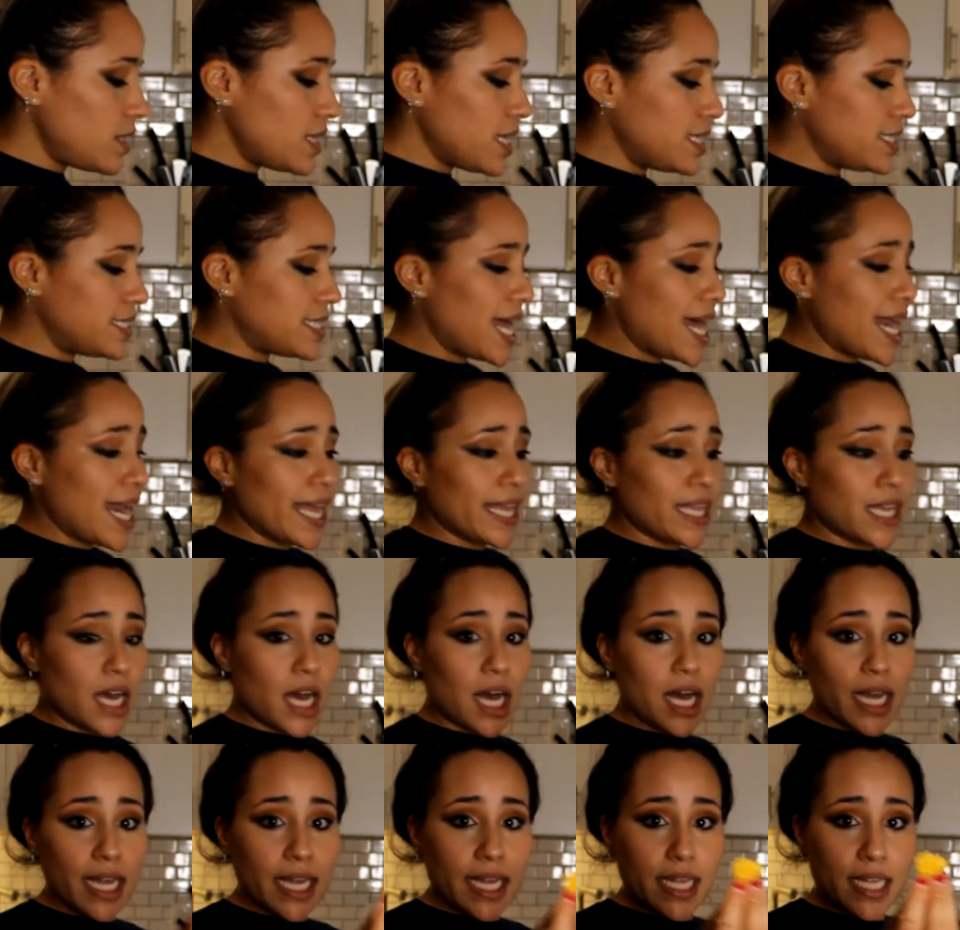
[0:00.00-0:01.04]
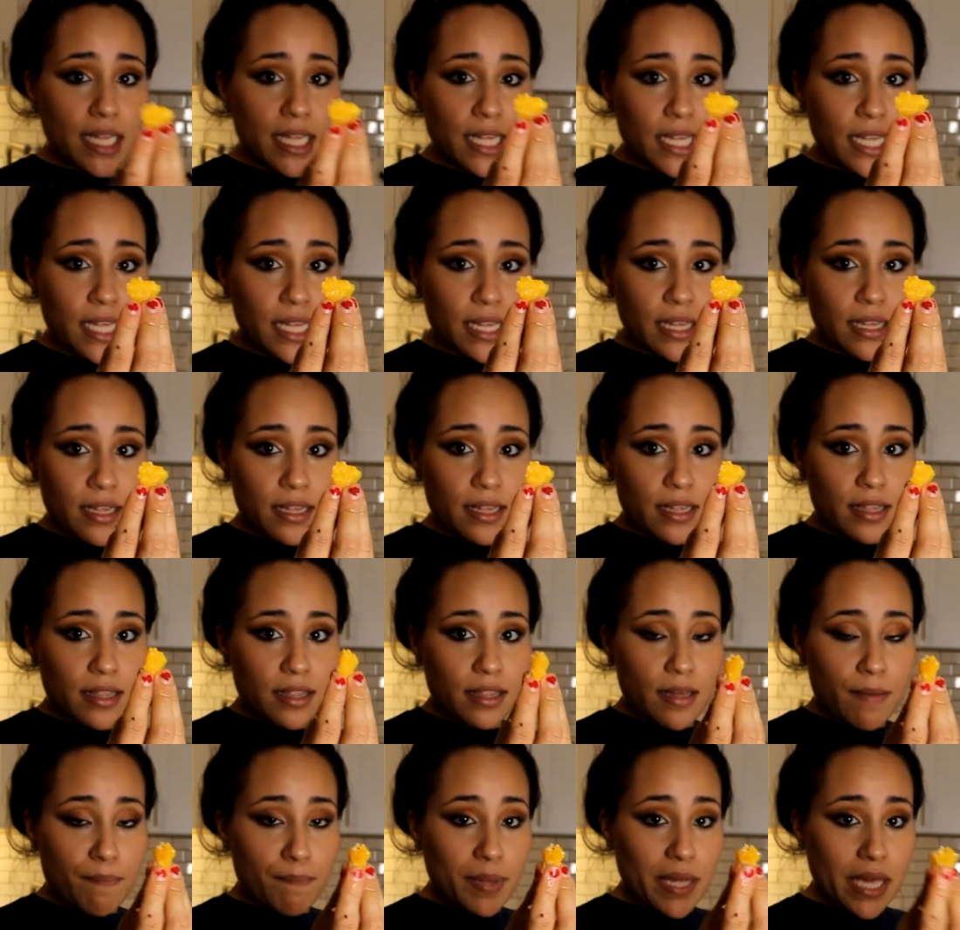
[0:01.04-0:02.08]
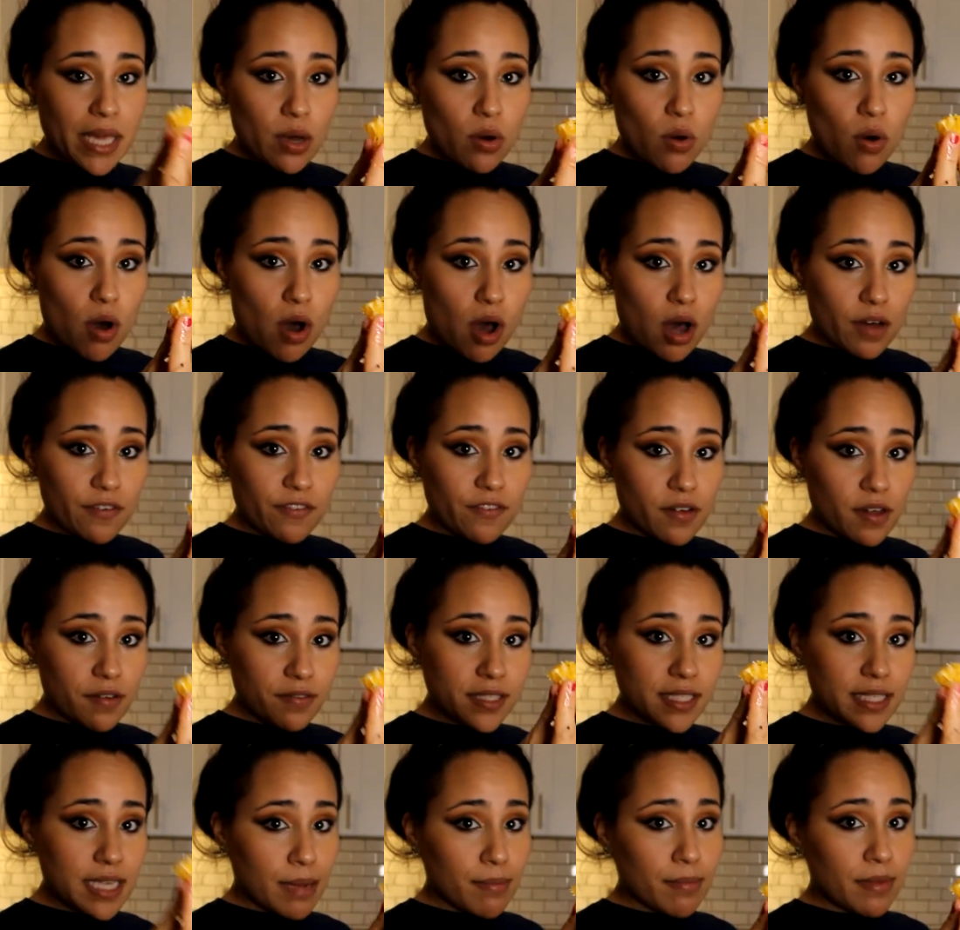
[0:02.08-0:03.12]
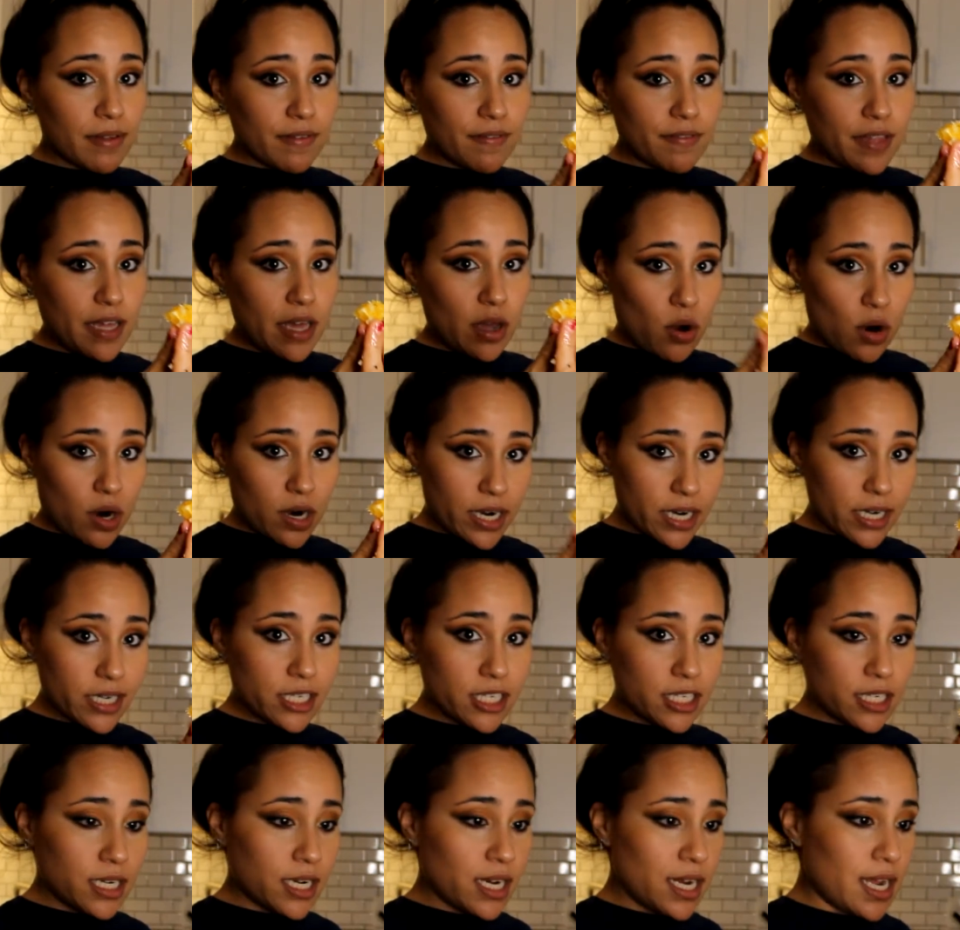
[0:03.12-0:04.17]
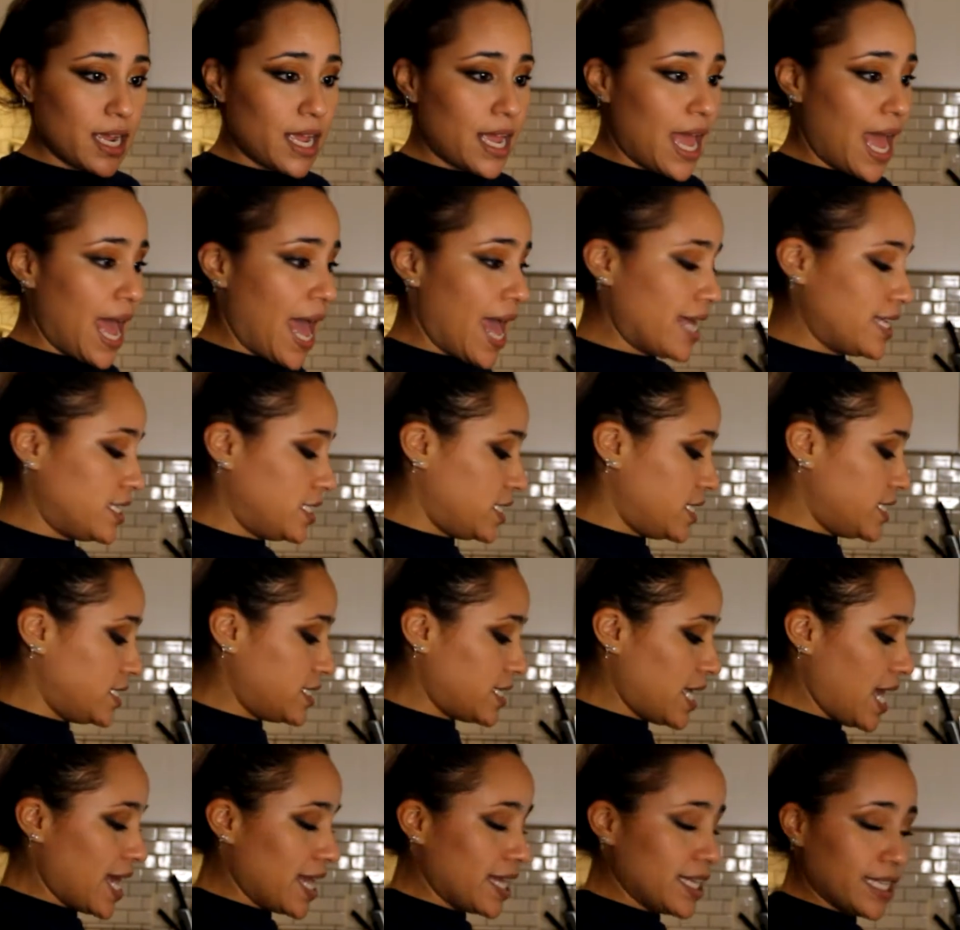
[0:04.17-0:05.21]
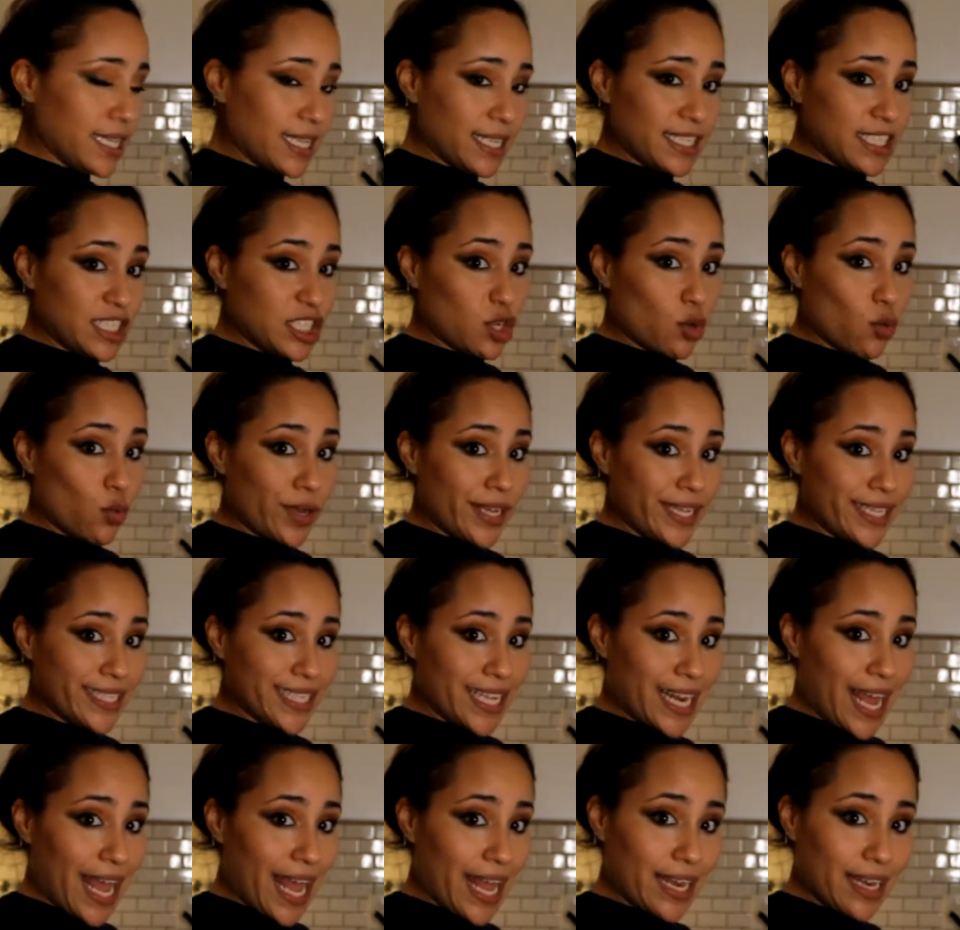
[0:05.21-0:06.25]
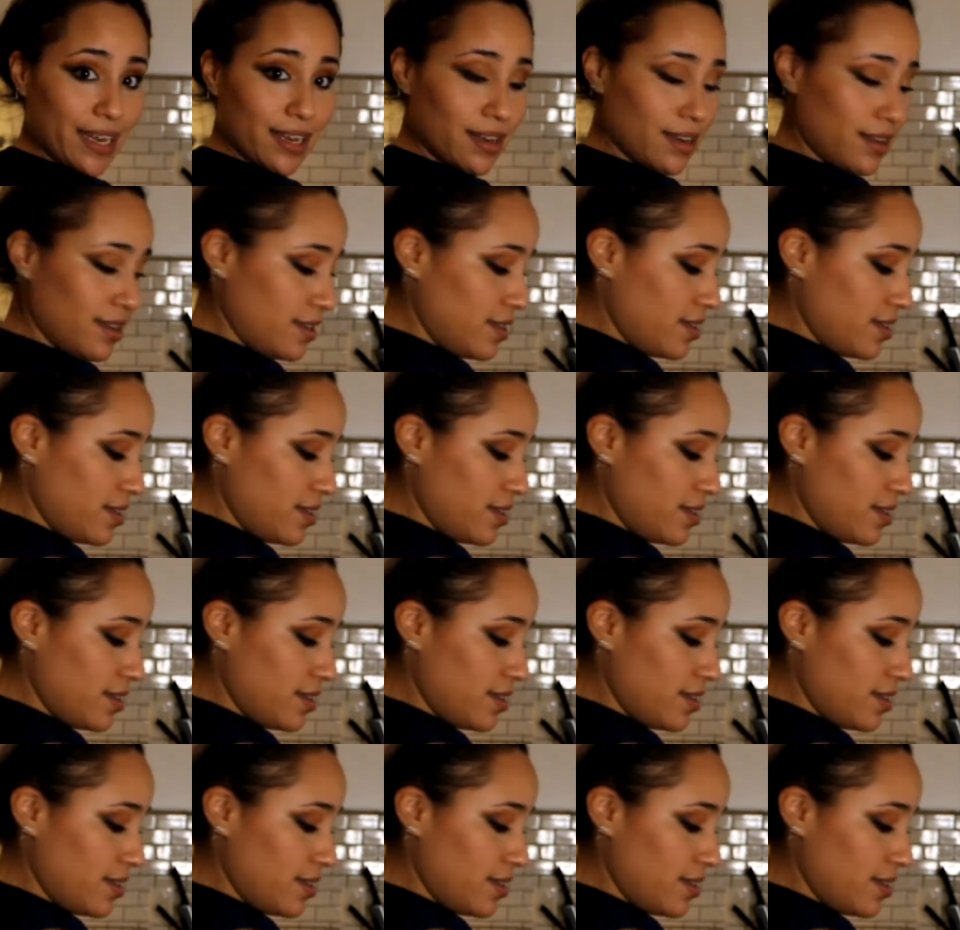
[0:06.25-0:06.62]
is that I cut the peel off of some of the orange and just kind of like squeeze it in.